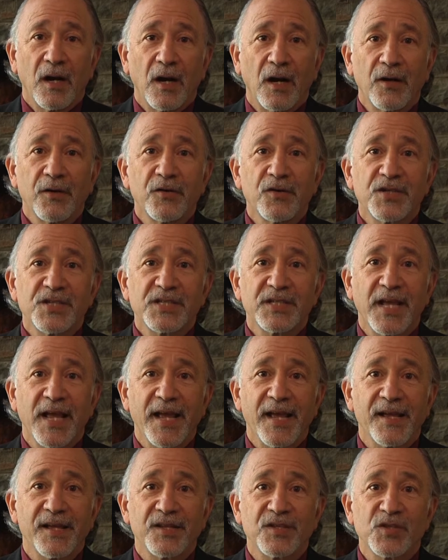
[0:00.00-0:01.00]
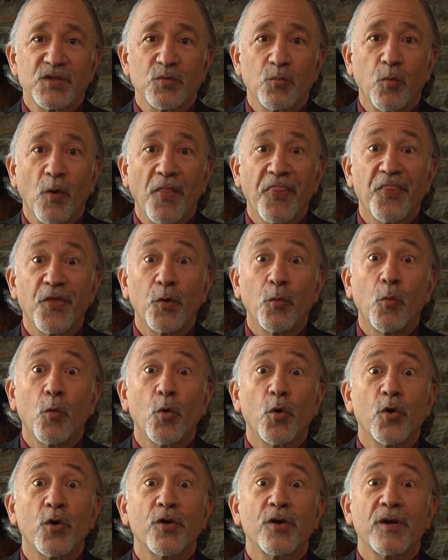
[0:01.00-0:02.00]
understands what the
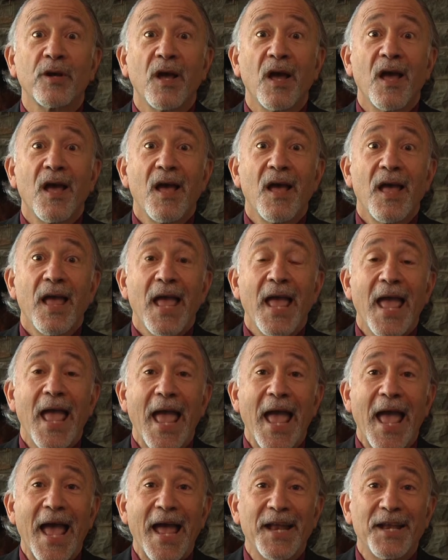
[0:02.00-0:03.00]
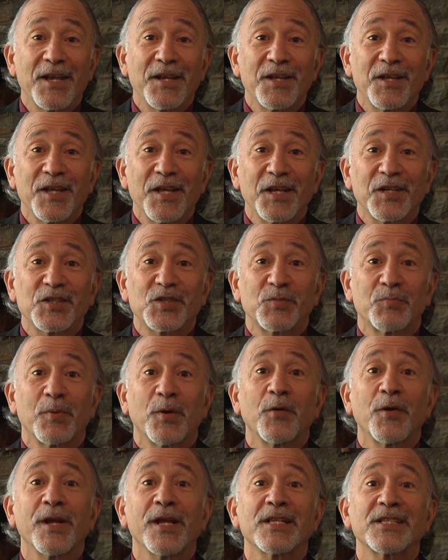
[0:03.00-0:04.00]
word and
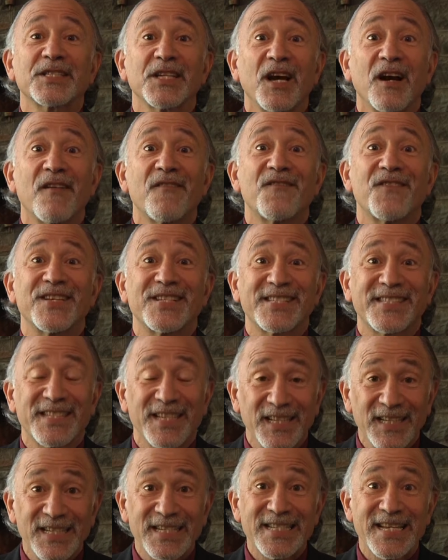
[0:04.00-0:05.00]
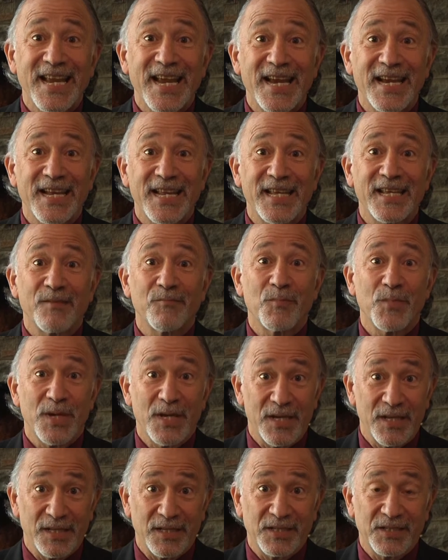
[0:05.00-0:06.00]
experience of facilitating
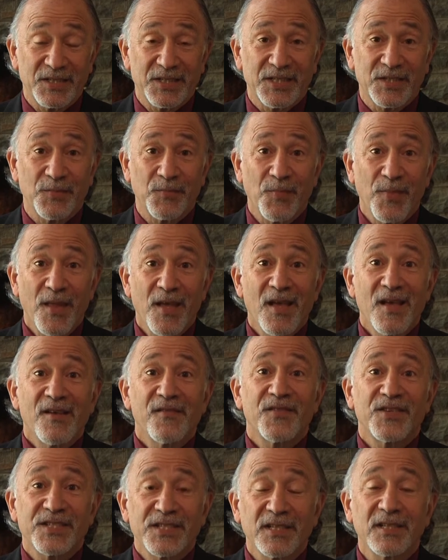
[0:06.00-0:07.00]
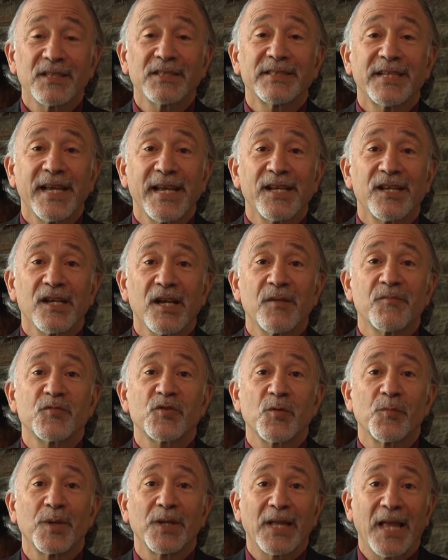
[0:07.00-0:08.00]
means. Facilitate comes
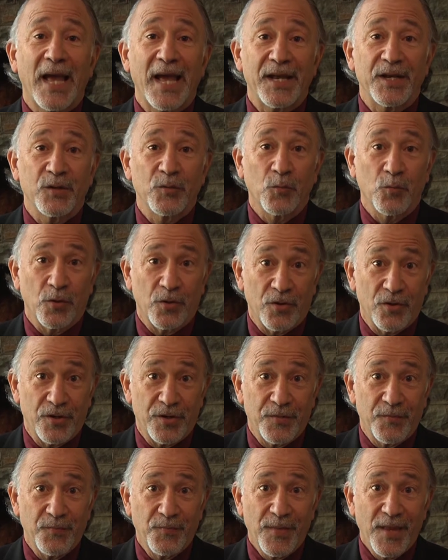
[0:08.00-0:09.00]
from a Latin word,